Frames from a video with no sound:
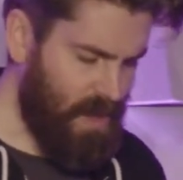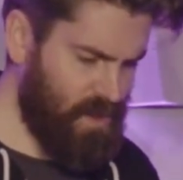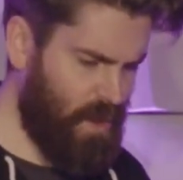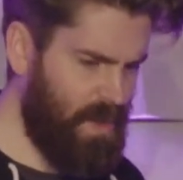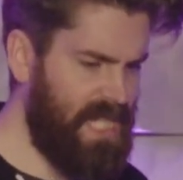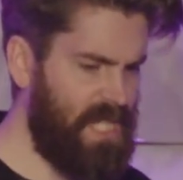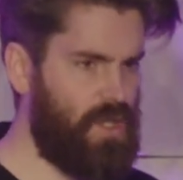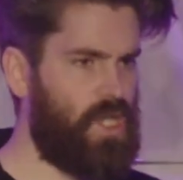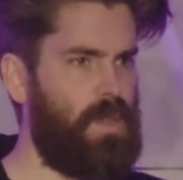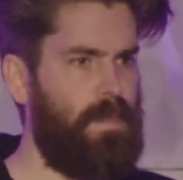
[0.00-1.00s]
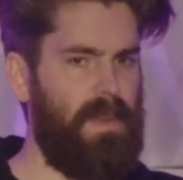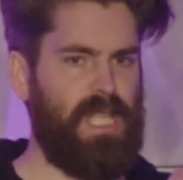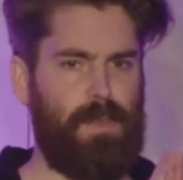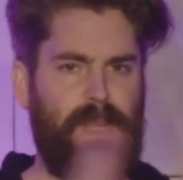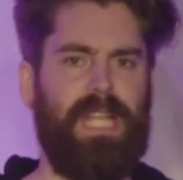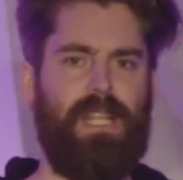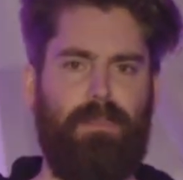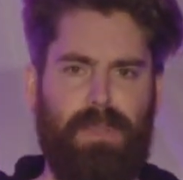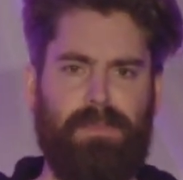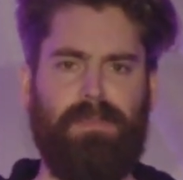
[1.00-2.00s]
So we need to speed it
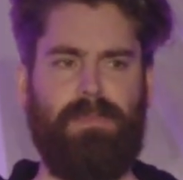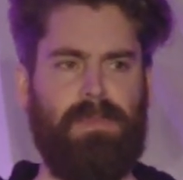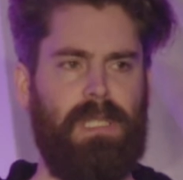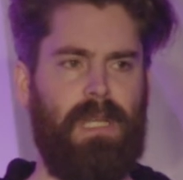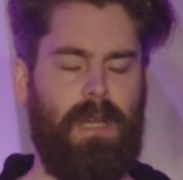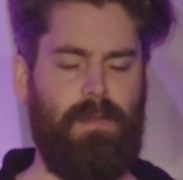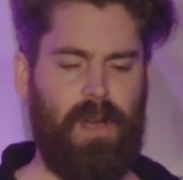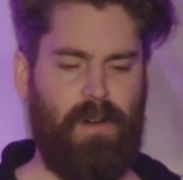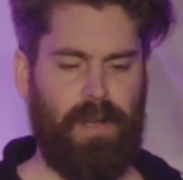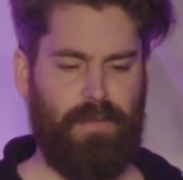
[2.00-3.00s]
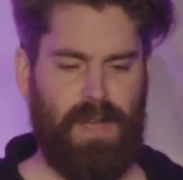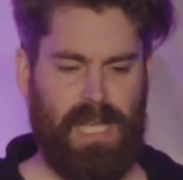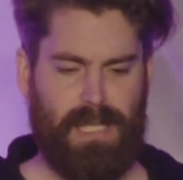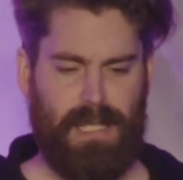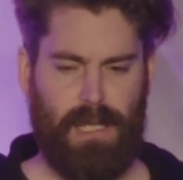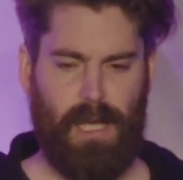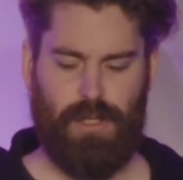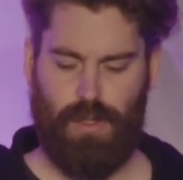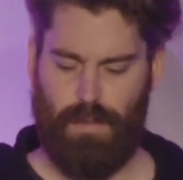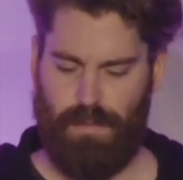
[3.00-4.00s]
up very, very fast
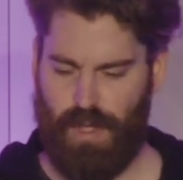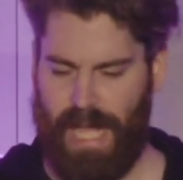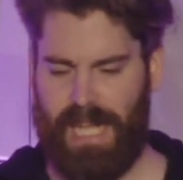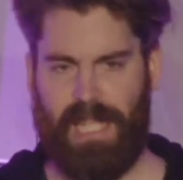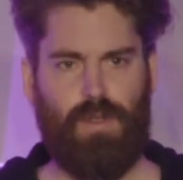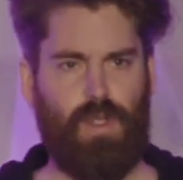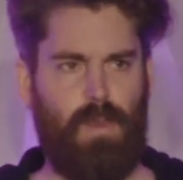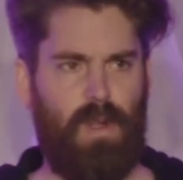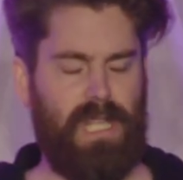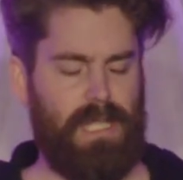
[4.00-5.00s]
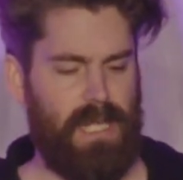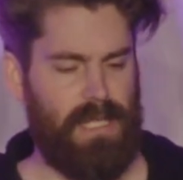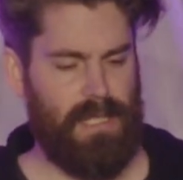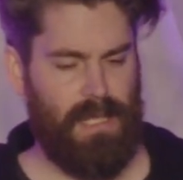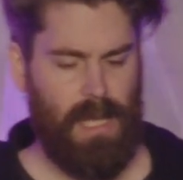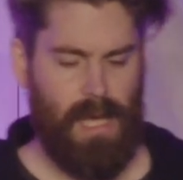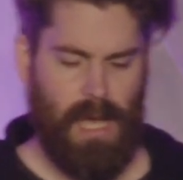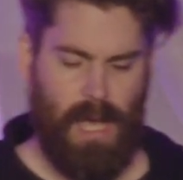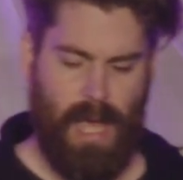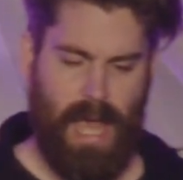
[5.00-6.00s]
to get it into smaller antennas.
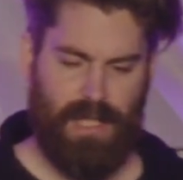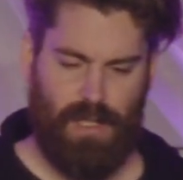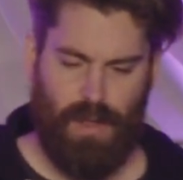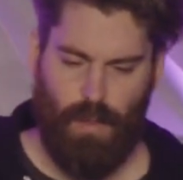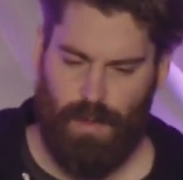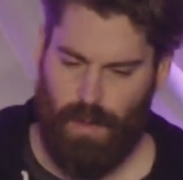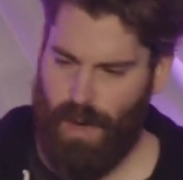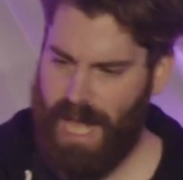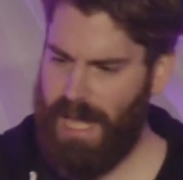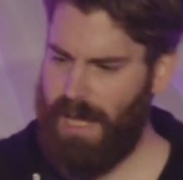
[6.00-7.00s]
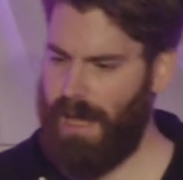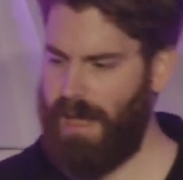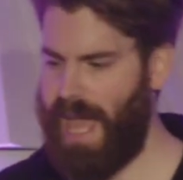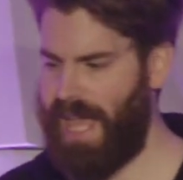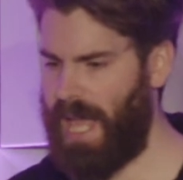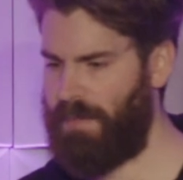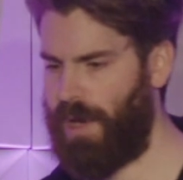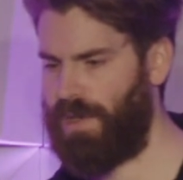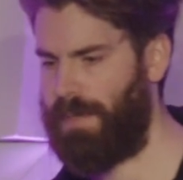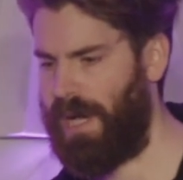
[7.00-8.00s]
And so the way AM
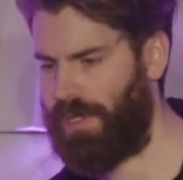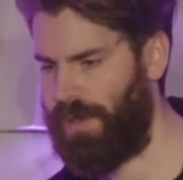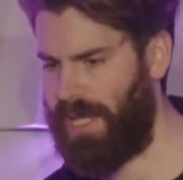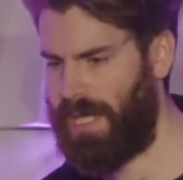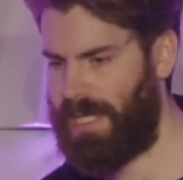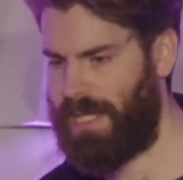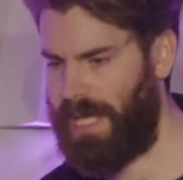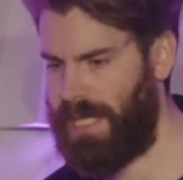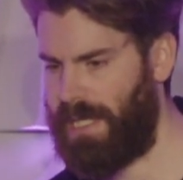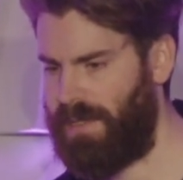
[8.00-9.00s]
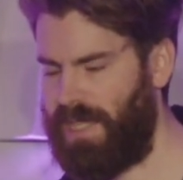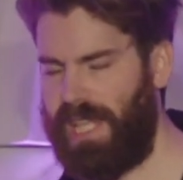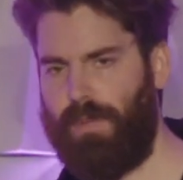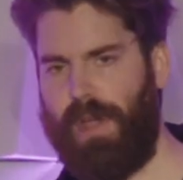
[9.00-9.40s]
goes about doing this is that you take the